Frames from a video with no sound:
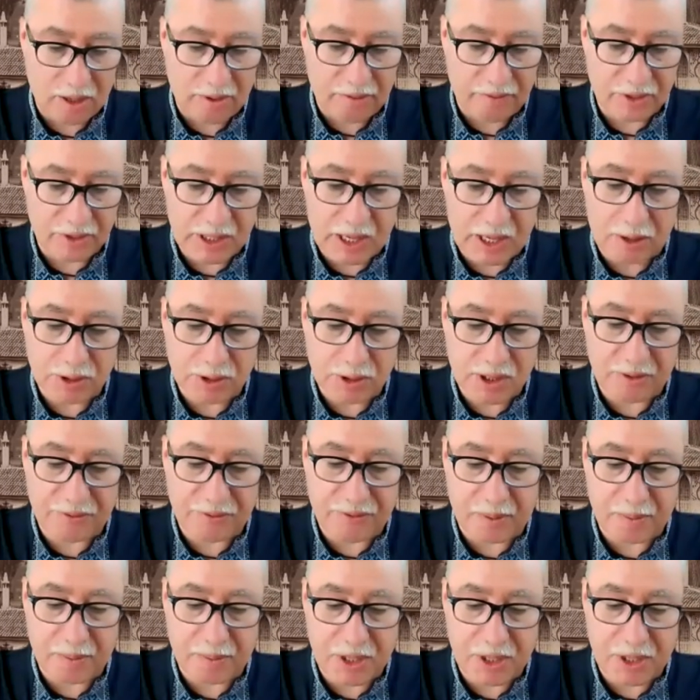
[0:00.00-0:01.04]
Without the
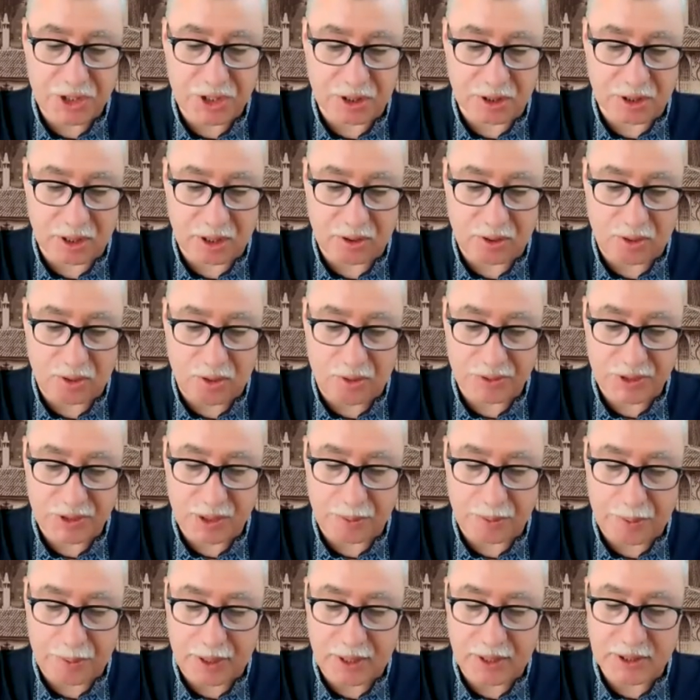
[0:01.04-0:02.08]
formation of
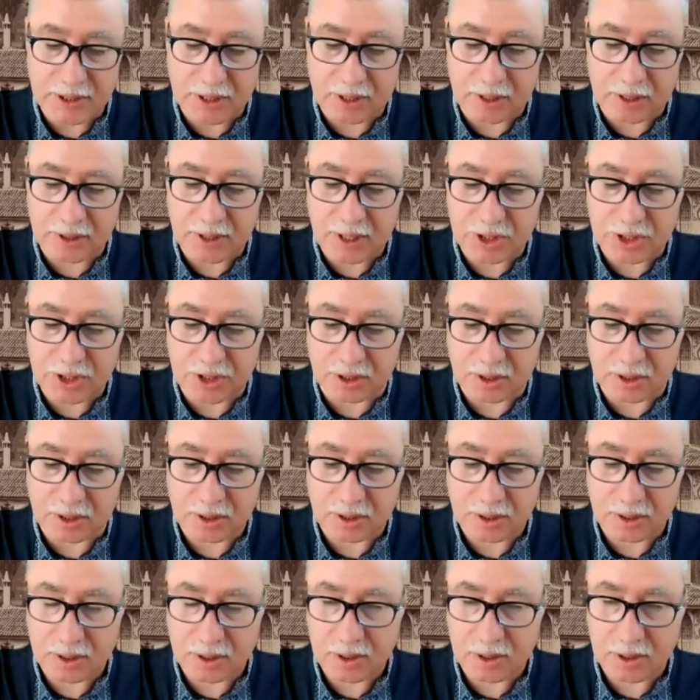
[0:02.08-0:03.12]
the political nation,
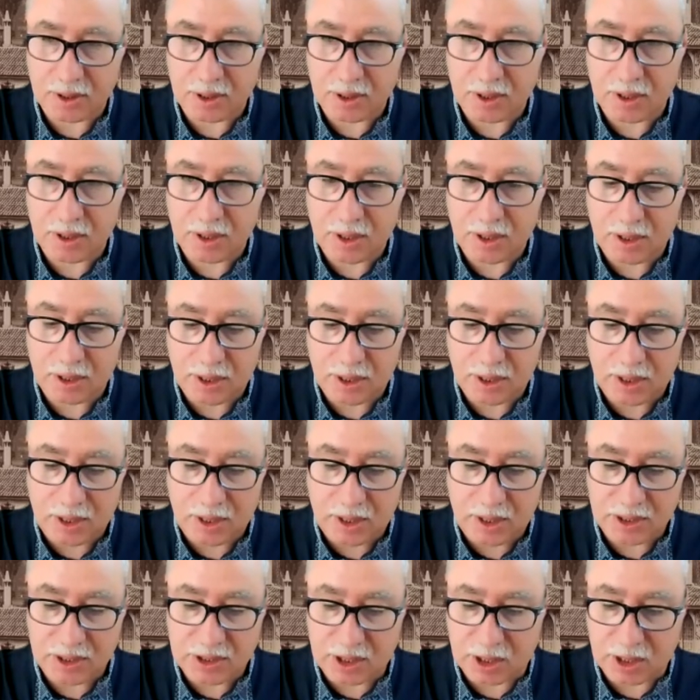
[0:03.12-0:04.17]

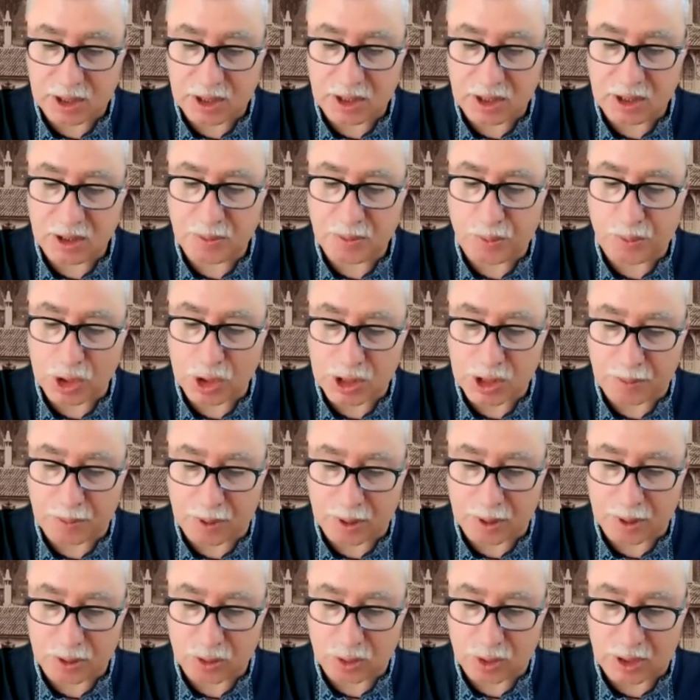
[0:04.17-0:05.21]
is it
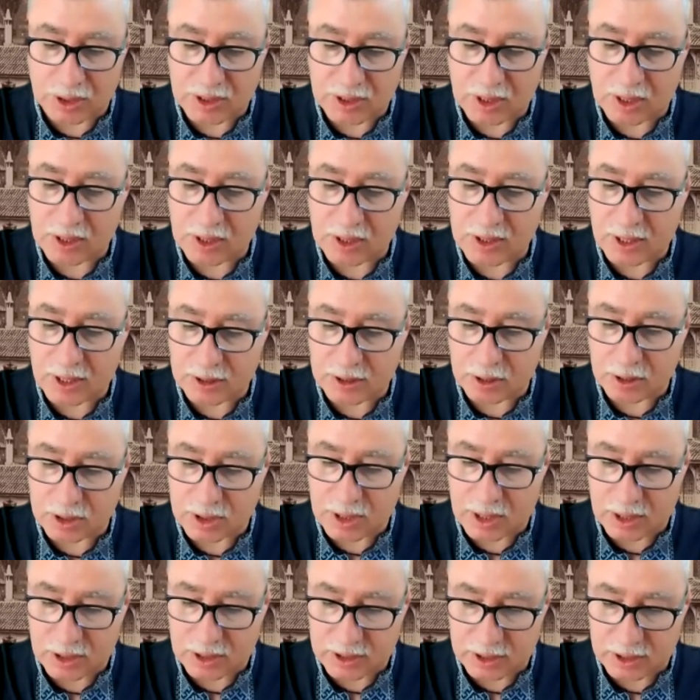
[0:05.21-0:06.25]
impossible to consolidate
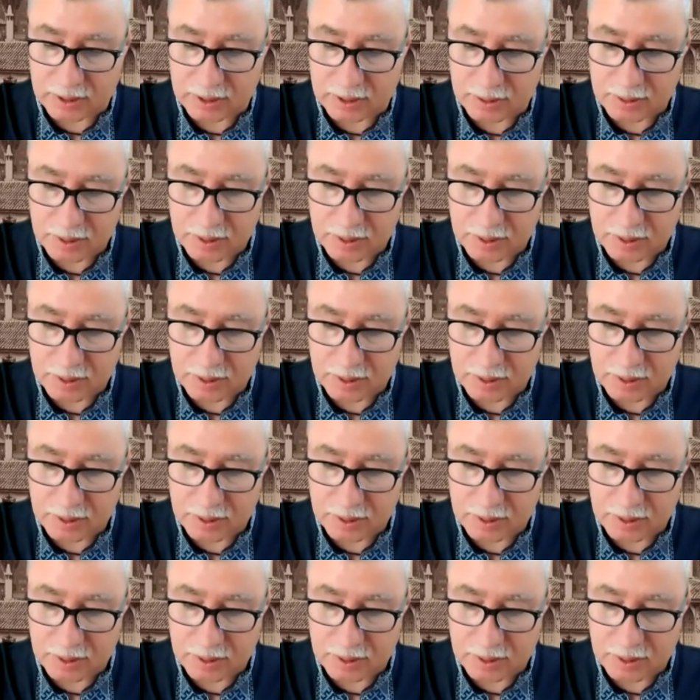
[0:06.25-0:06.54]
society?